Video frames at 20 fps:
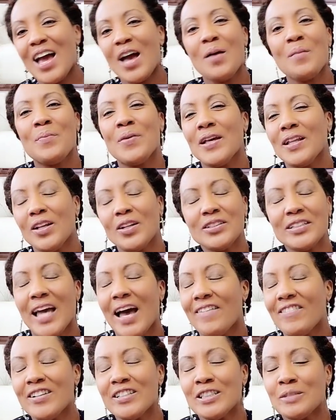Pillows
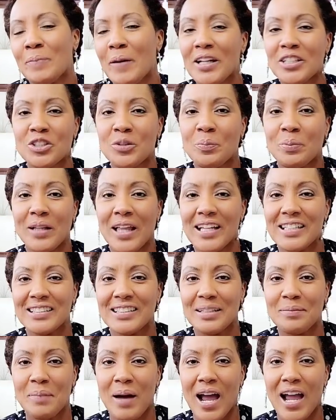have a special place
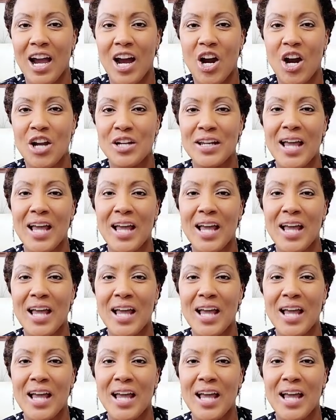in my heart.